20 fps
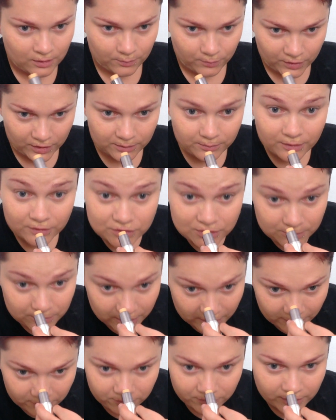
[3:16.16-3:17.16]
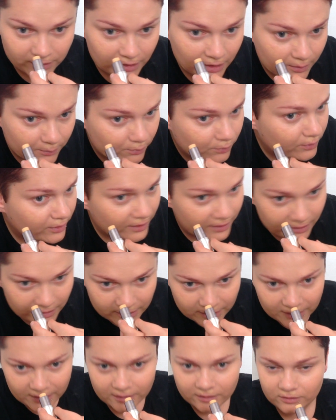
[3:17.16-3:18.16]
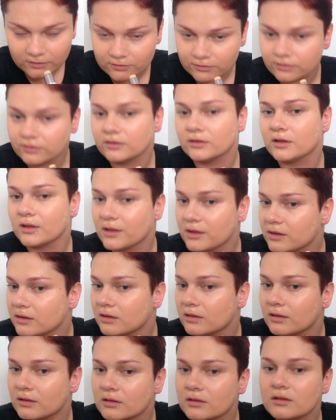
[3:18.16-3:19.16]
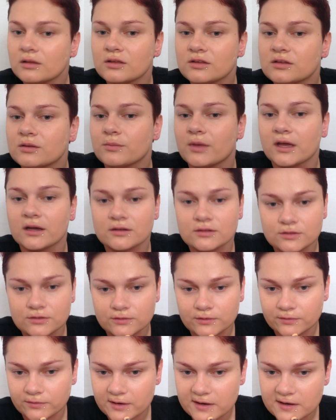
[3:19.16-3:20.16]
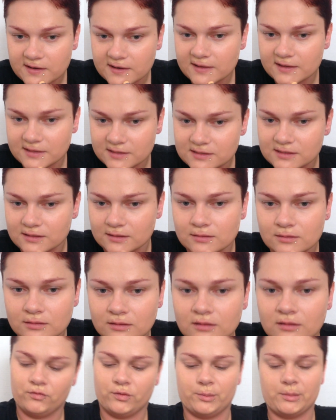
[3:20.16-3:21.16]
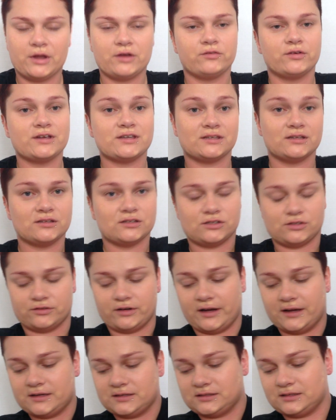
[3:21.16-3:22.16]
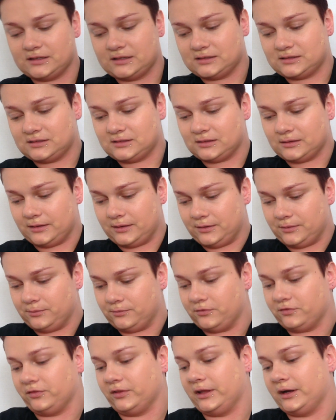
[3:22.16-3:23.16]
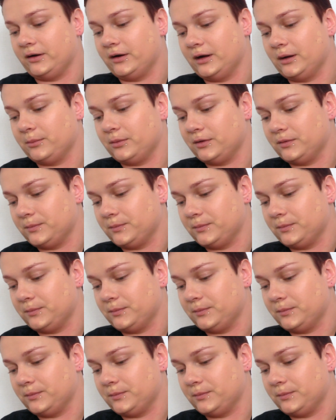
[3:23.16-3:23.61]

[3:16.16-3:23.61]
Pretty much I'm covering up where I have some extra redness for my recent psoriasis flare-up.